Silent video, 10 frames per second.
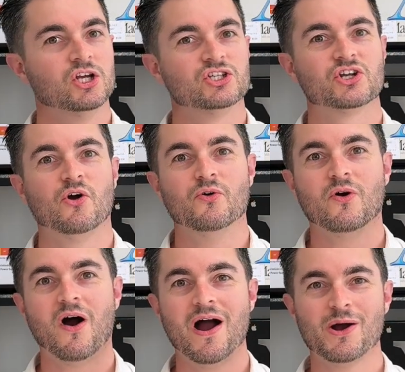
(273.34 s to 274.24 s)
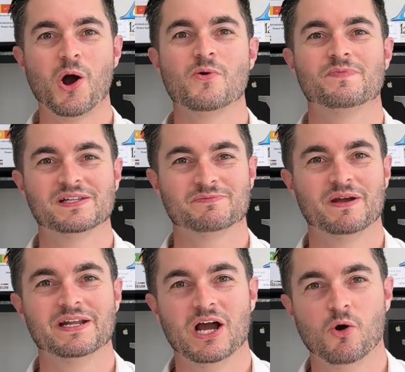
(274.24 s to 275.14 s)
So I hope that's
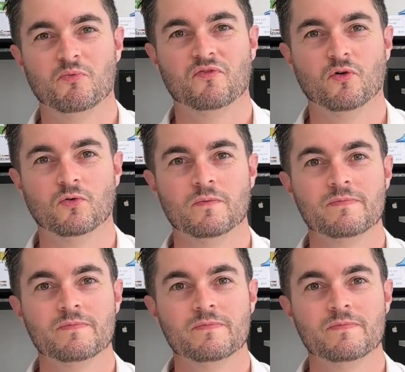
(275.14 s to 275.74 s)
been helpful.